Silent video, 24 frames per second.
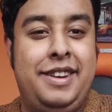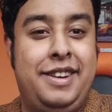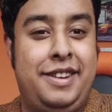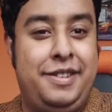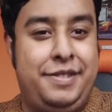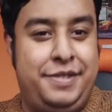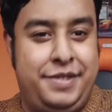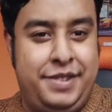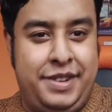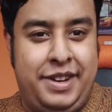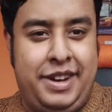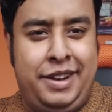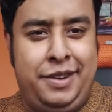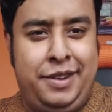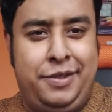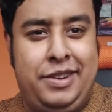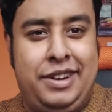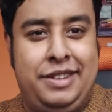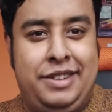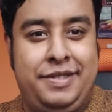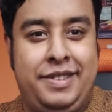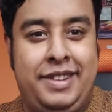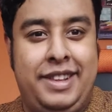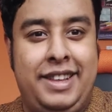After
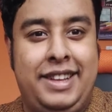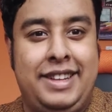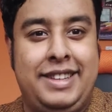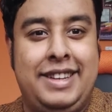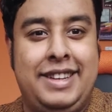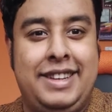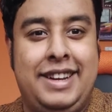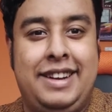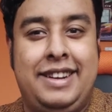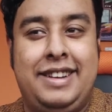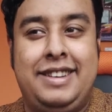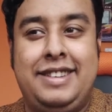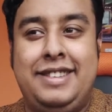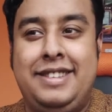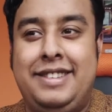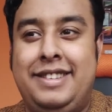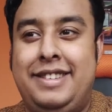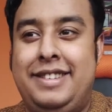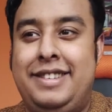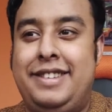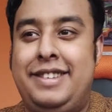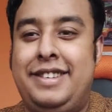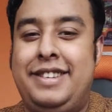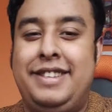unraveling that,
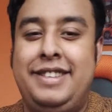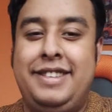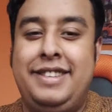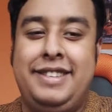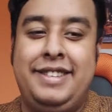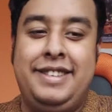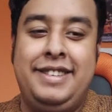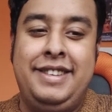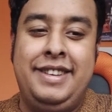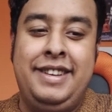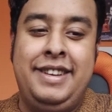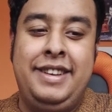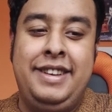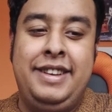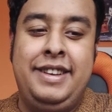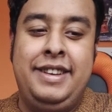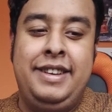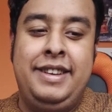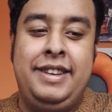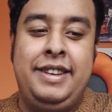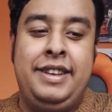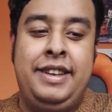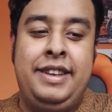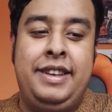
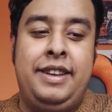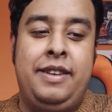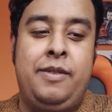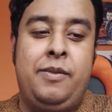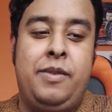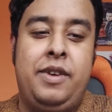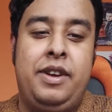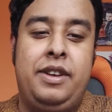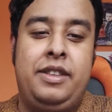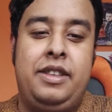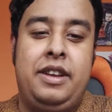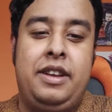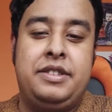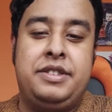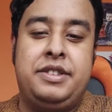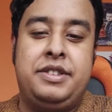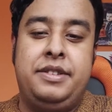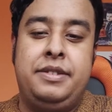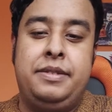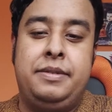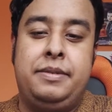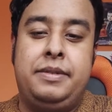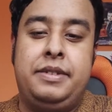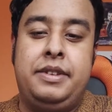I
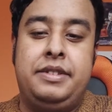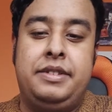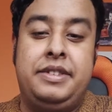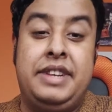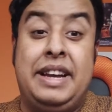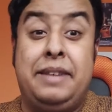realized the